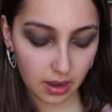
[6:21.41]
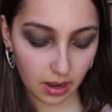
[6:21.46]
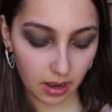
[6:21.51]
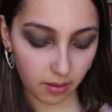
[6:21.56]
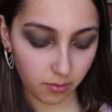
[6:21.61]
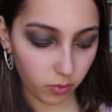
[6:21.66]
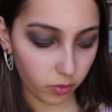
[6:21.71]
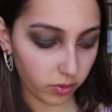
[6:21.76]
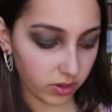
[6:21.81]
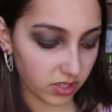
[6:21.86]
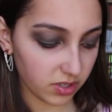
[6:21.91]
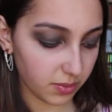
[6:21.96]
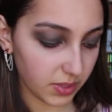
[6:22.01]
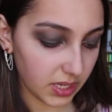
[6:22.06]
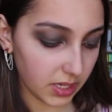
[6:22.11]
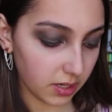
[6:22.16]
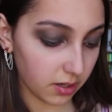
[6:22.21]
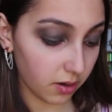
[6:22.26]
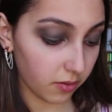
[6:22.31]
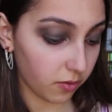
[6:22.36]
And I'm going to
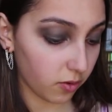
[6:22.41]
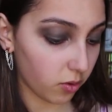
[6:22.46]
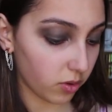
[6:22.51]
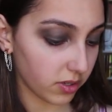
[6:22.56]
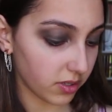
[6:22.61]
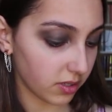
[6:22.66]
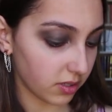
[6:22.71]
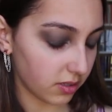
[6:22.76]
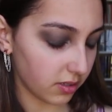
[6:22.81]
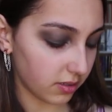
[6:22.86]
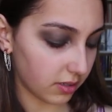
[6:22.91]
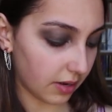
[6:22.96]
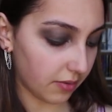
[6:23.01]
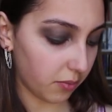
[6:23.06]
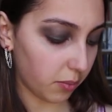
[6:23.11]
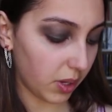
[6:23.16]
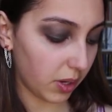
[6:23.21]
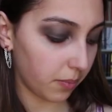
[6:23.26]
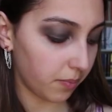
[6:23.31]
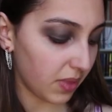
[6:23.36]
be, of course this doesn't have a
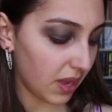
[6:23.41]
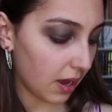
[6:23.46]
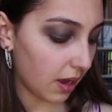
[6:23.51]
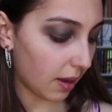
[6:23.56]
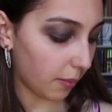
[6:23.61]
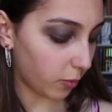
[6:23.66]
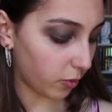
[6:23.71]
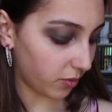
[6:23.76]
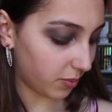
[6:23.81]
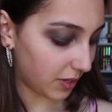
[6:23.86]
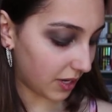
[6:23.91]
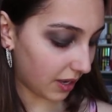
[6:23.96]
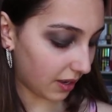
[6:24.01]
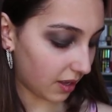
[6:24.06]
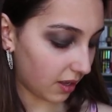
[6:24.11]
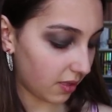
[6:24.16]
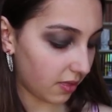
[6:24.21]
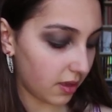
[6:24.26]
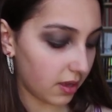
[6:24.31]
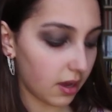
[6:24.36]
mirror. I'm going to be
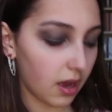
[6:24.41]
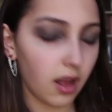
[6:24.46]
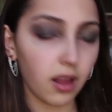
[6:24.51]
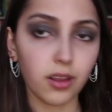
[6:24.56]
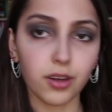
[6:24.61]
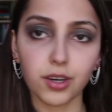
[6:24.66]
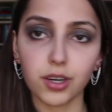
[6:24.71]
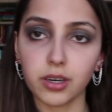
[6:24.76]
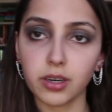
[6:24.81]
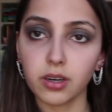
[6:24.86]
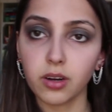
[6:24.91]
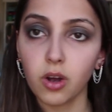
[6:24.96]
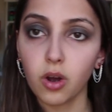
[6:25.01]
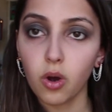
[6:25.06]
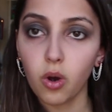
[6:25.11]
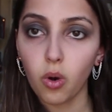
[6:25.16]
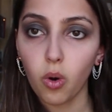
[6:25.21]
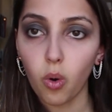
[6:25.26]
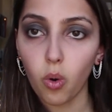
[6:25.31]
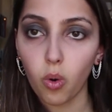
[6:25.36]
taking the color
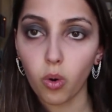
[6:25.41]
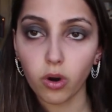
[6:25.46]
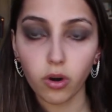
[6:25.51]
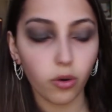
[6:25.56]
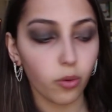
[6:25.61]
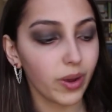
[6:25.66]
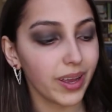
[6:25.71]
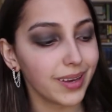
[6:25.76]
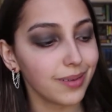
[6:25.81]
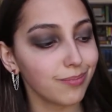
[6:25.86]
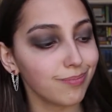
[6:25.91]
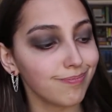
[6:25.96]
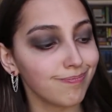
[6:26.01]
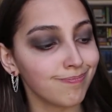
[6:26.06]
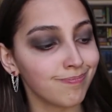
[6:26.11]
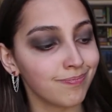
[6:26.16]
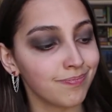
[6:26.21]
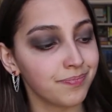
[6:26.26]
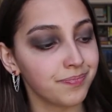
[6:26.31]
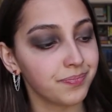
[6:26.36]
Orowin.
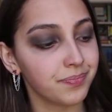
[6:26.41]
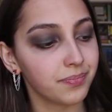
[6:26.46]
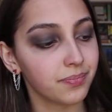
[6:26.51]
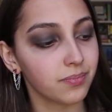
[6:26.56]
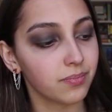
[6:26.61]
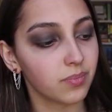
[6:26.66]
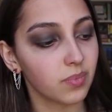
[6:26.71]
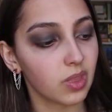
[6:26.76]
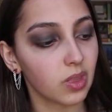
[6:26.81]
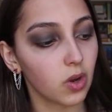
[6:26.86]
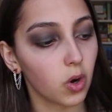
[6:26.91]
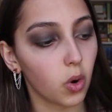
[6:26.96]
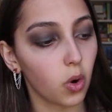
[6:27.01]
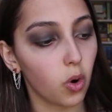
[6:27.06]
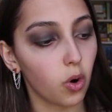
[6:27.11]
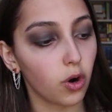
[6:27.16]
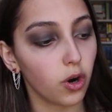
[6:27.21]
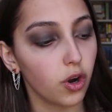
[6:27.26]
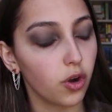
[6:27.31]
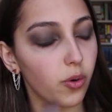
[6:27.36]

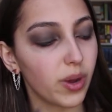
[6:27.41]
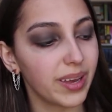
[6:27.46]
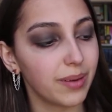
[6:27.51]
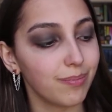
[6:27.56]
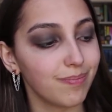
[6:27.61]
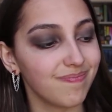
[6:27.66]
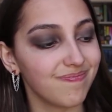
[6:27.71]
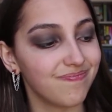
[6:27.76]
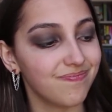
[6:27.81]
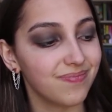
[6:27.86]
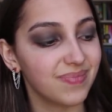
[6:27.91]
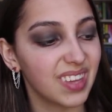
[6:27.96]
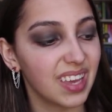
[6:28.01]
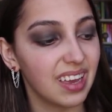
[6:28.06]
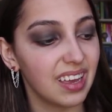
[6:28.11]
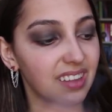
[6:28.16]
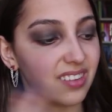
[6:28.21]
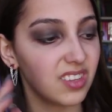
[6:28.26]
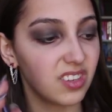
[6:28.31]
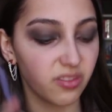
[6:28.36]
Orowin.
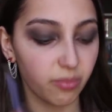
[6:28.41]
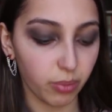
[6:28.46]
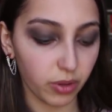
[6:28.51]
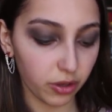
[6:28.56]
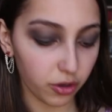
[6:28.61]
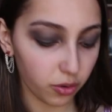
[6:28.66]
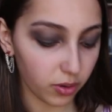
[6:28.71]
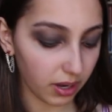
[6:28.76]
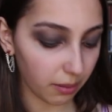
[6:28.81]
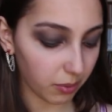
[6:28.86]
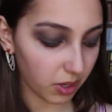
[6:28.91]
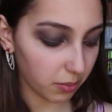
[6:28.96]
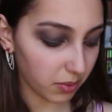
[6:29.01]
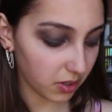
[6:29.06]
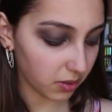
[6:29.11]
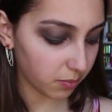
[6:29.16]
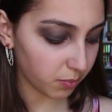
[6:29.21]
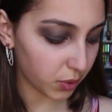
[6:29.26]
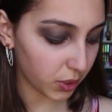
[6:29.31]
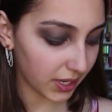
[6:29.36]
It's this blue and I'm gonna
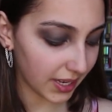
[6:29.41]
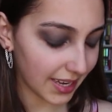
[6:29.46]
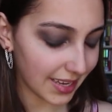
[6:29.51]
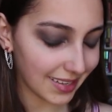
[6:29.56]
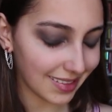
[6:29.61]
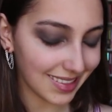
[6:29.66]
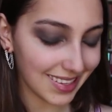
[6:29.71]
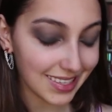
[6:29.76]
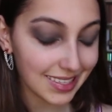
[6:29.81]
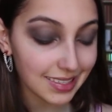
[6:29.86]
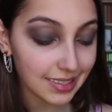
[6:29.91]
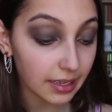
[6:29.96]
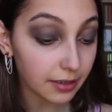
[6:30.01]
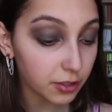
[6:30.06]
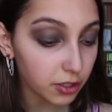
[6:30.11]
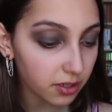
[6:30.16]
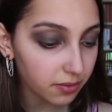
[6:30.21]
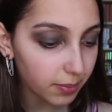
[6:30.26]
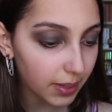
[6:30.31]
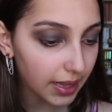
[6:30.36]
be putting it in the
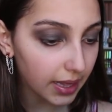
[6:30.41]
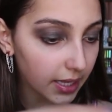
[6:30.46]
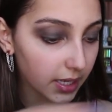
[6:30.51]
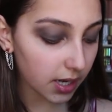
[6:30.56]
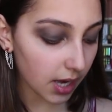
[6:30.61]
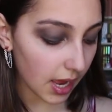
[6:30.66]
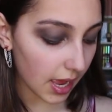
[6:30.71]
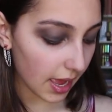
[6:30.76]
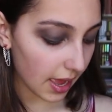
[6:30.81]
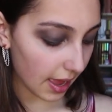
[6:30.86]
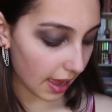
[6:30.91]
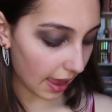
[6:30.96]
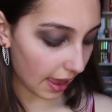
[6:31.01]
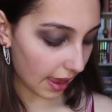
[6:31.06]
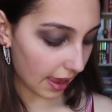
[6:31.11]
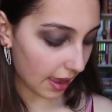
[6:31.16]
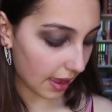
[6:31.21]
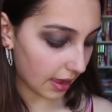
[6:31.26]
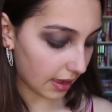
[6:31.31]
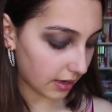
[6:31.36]
center of my lid
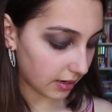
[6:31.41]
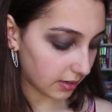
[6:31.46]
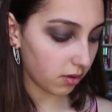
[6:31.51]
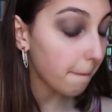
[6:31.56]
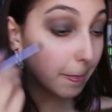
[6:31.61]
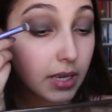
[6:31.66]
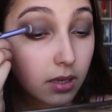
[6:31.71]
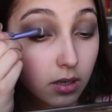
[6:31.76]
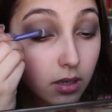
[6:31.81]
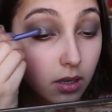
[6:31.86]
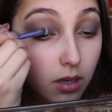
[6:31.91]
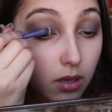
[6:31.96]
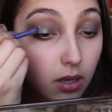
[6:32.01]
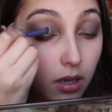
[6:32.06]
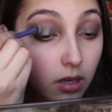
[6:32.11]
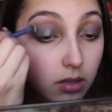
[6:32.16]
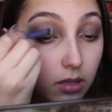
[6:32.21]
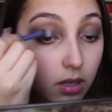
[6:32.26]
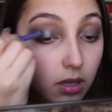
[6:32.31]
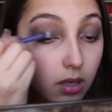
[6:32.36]
and a little bit in
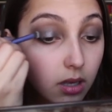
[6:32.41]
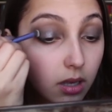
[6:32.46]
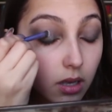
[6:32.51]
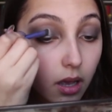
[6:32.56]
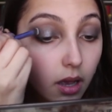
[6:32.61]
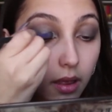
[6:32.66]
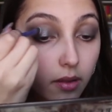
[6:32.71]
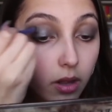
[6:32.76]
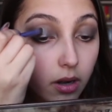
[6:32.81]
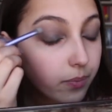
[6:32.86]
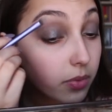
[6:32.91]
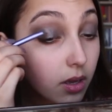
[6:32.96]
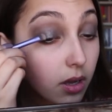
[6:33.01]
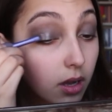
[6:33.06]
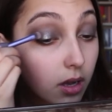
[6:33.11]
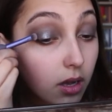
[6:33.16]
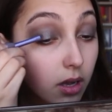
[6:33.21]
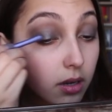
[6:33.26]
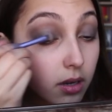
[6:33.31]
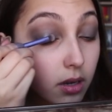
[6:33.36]
the inner corner as
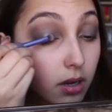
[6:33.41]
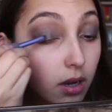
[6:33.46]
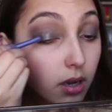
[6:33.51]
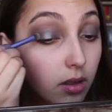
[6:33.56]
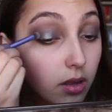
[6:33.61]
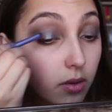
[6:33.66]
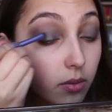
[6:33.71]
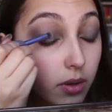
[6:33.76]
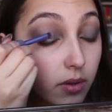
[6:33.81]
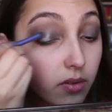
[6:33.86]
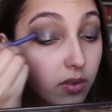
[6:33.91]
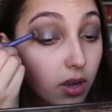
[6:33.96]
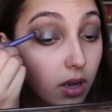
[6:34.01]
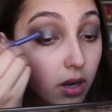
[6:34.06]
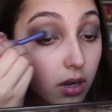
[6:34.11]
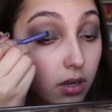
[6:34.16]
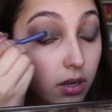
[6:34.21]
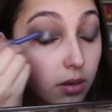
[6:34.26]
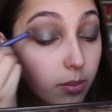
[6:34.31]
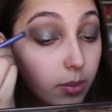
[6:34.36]
well. Now that we've
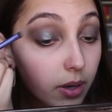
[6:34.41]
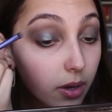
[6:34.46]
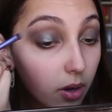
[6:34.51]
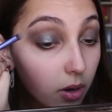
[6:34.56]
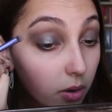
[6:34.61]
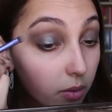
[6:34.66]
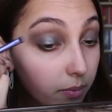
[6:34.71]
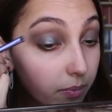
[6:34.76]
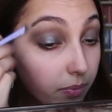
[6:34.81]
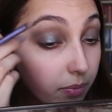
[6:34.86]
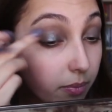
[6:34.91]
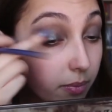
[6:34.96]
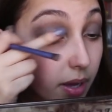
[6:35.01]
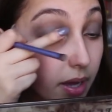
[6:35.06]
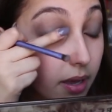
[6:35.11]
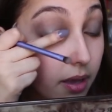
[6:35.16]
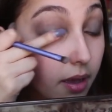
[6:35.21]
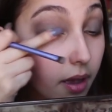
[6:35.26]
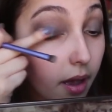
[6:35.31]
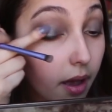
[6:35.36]
talked about my
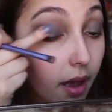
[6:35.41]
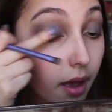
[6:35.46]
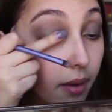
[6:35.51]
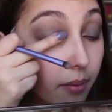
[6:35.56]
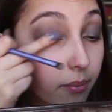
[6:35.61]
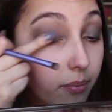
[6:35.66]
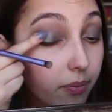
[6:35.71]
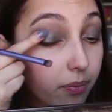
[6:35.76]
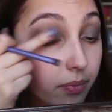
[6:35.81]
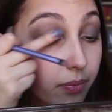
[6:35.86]
cat